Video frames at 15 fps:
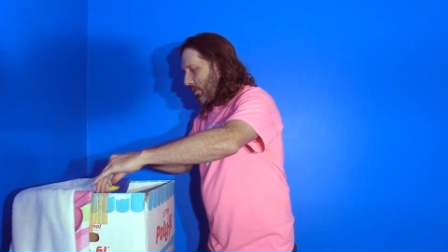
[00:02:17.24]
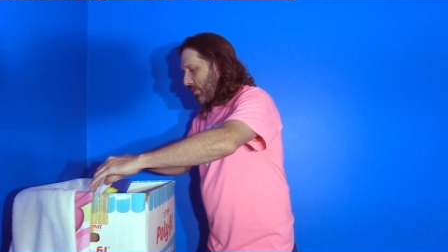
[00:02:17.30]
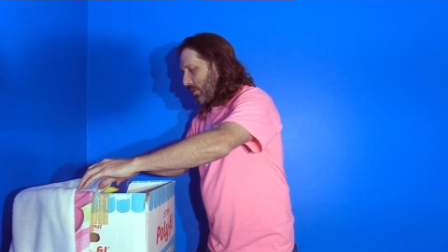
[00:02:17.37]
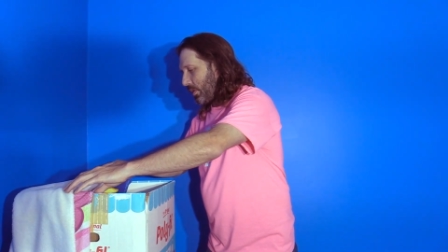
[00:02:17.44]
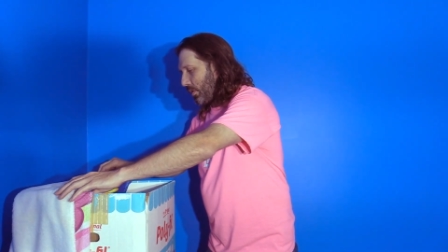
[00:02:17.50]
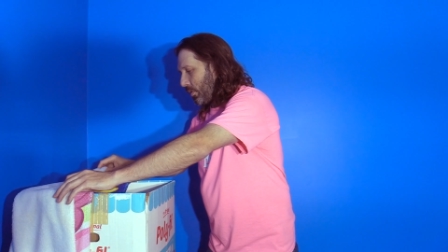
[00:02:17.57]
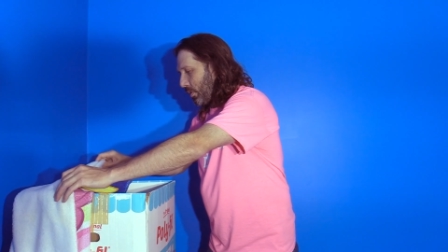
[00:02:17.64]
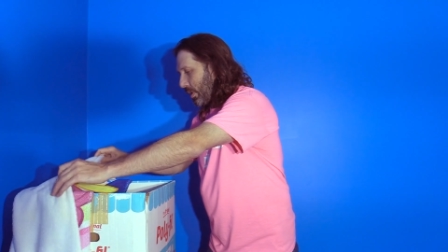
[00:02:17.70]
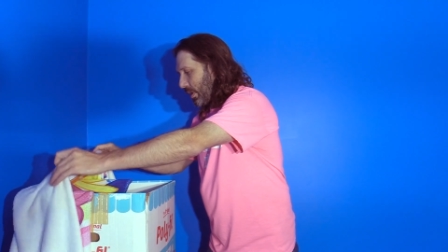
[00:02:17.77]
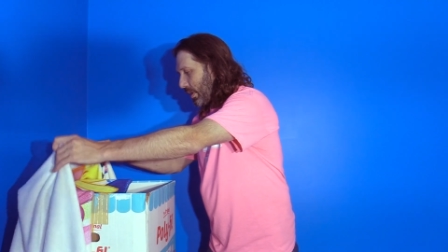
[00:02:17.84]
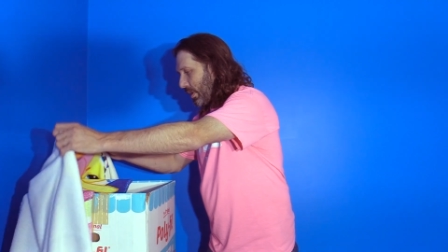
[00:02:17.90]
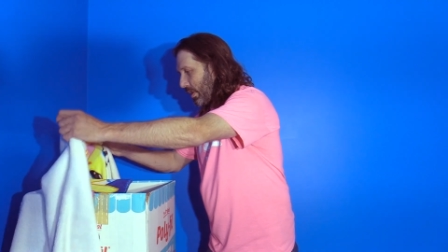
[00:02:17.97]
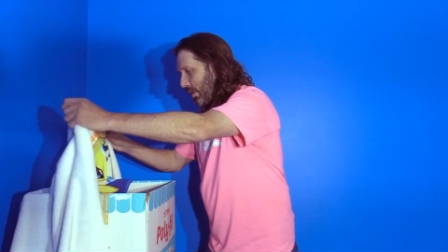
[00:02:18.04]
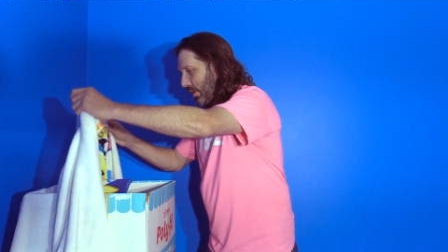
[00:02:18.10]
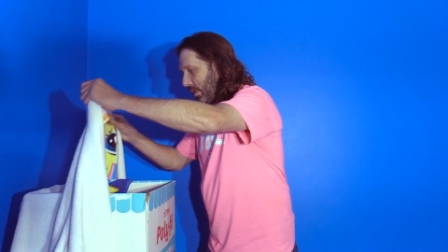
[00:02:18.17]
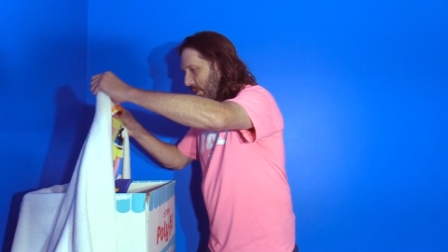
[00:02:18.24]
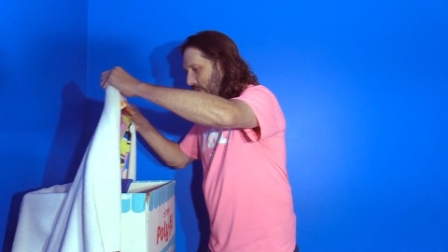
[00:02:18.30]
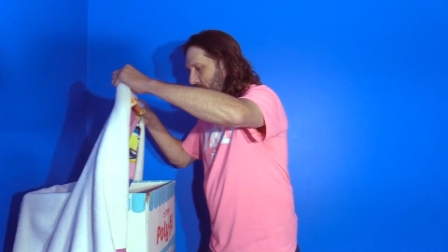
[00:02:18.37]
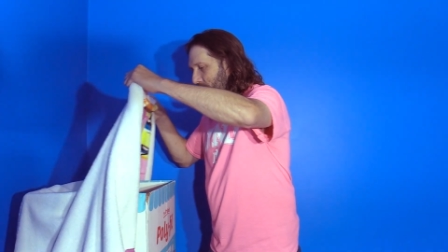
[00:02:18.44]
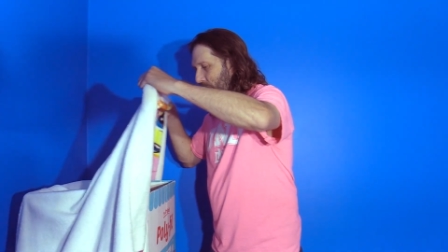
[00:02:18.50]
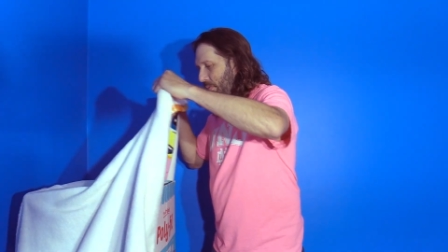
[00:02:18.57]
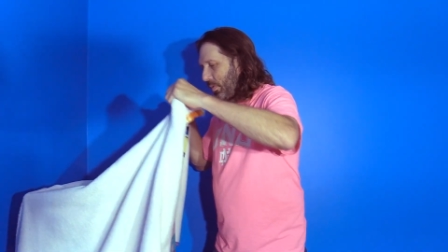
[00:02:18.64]
So,
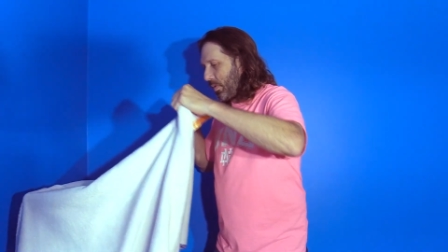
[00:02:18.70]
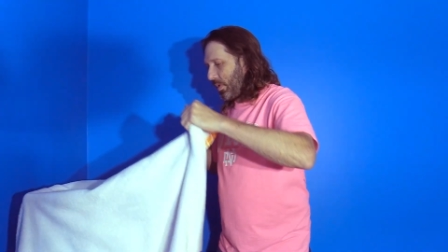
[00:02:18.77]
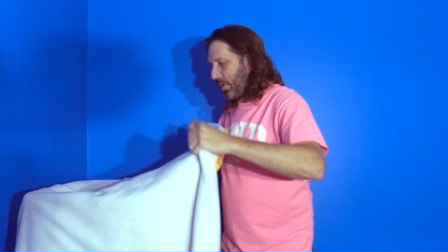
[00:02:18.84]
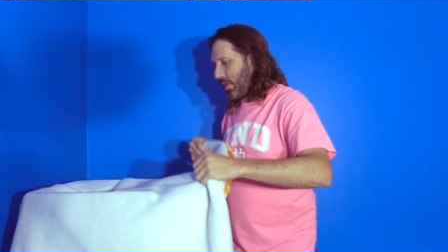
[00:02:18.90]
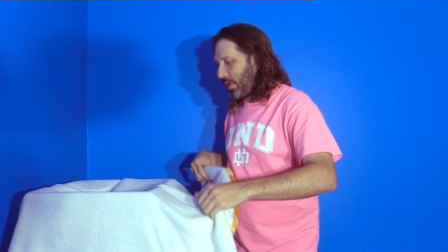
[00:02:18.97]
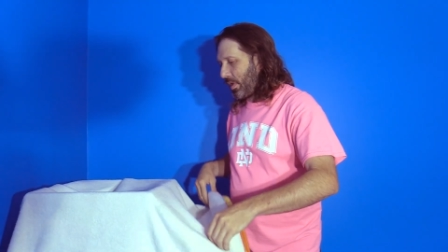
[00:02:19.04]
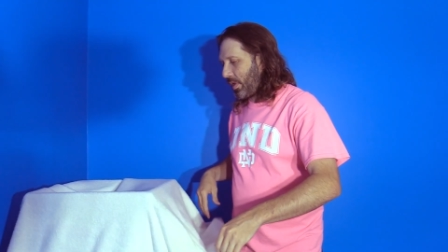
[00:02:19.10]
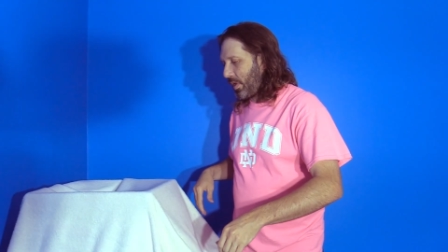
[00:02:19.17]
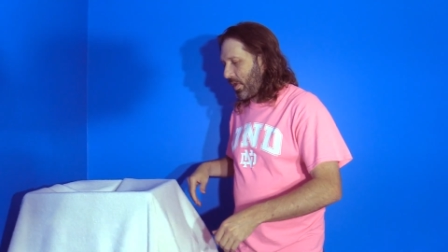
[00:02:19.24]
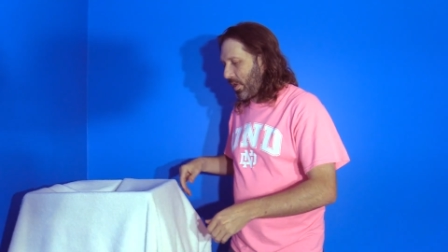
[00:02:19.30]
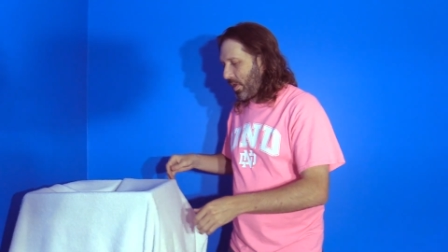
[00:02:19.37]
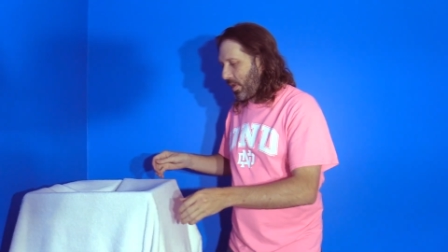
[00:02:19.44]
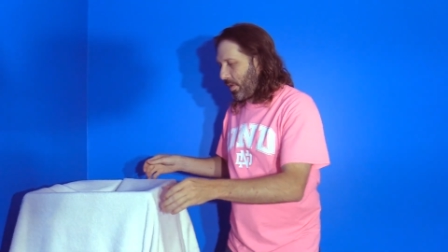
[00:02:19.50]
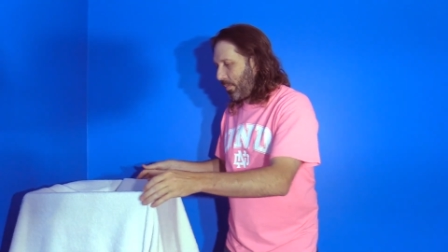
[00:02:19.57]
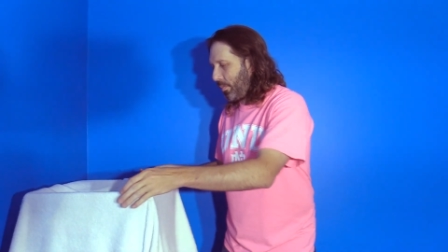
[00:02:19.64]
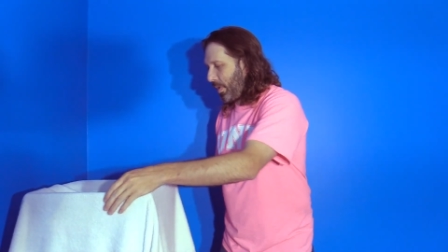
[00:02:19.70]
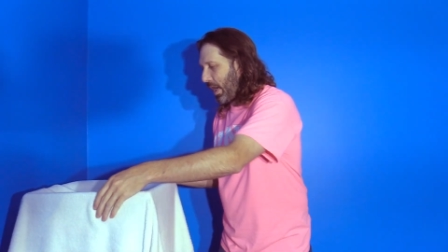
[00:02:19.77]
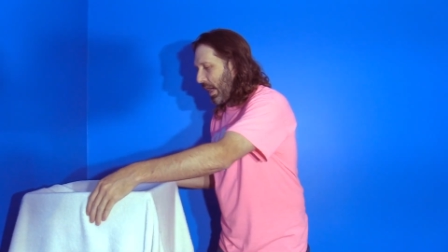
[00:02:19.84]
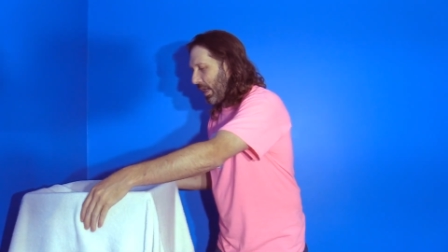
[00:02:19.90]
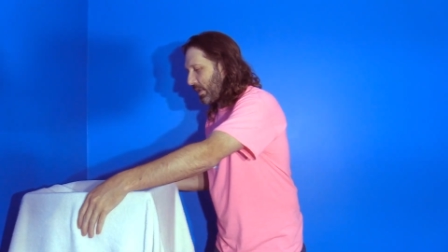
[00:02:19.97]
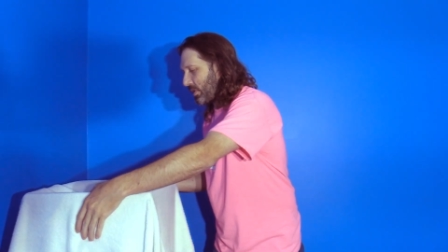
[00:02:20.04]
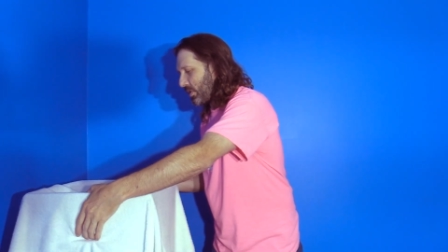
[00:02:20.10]
let's put the
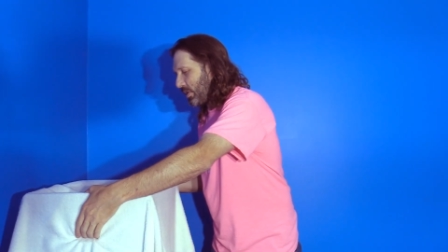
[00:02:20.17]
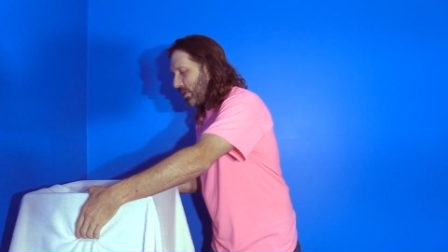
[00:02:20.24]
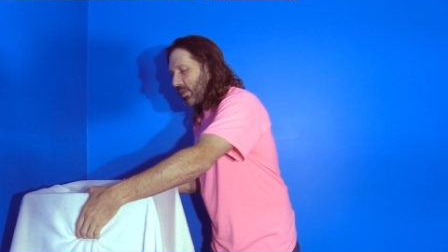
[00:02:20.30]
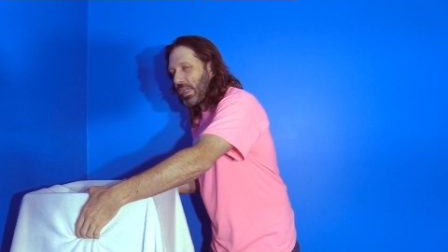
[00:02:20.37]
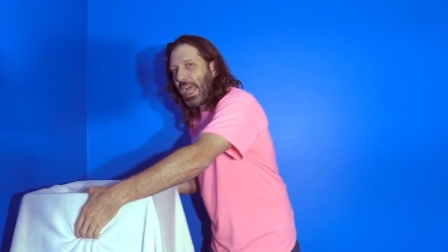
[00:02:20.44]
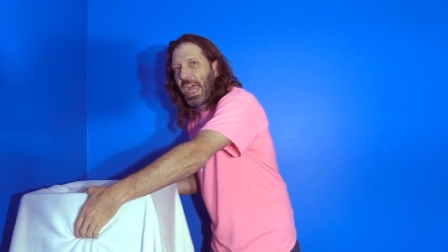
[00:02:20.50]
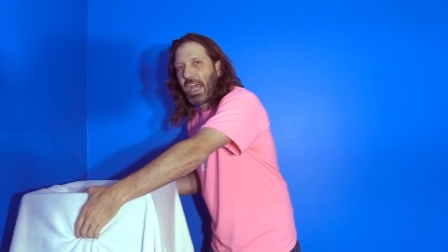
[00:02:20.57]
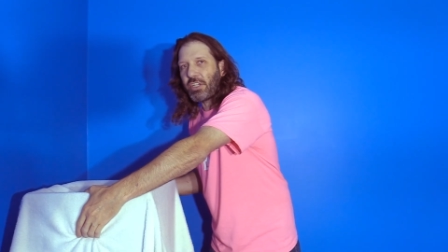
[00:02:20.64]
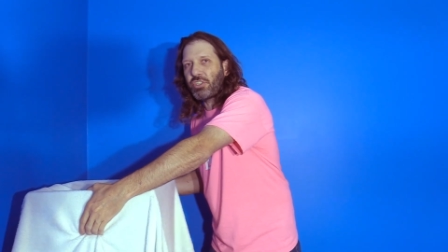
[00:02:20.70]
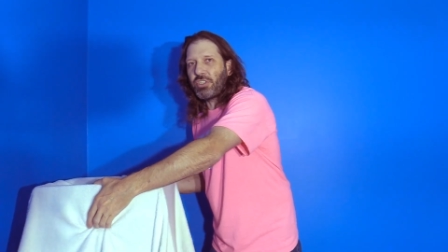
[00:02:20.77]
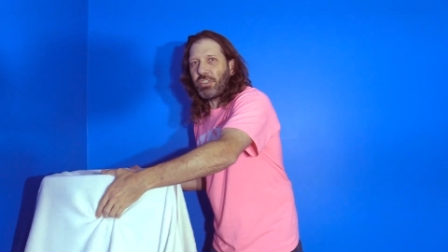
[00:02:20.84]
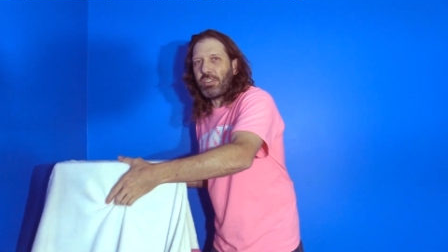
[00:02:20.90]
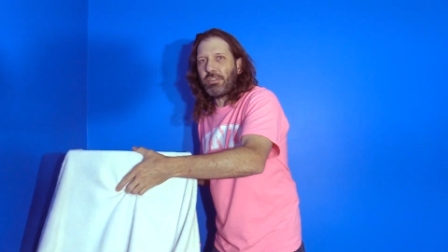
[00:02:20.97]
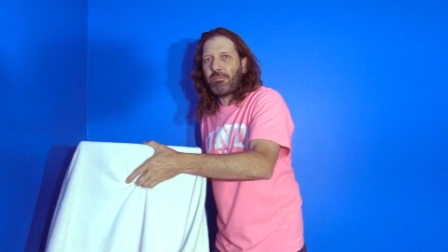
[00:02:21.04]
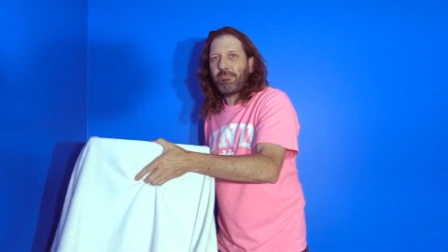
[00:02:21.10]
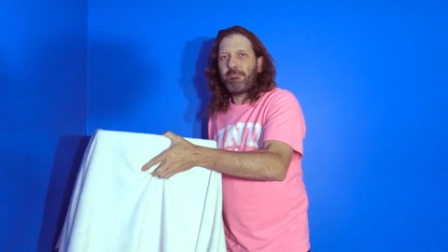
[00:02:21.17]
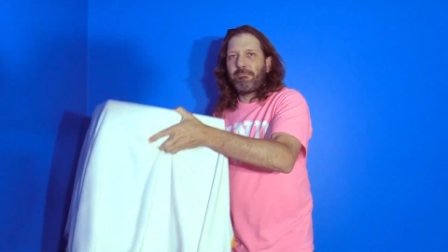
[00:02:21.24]
box into action.